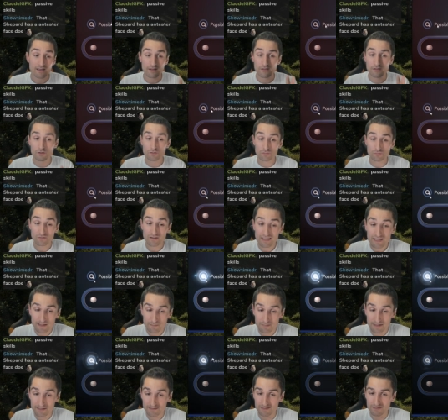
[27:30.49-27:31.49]
The
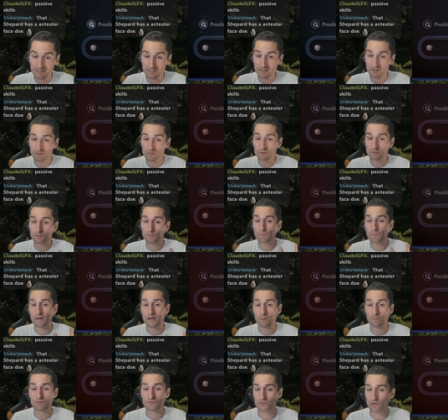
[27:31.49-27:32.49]
dream is a tier two
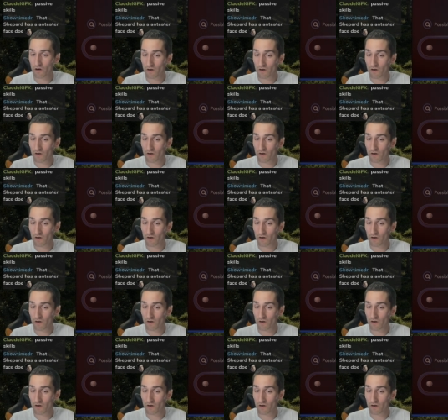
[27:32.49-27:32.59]
pet with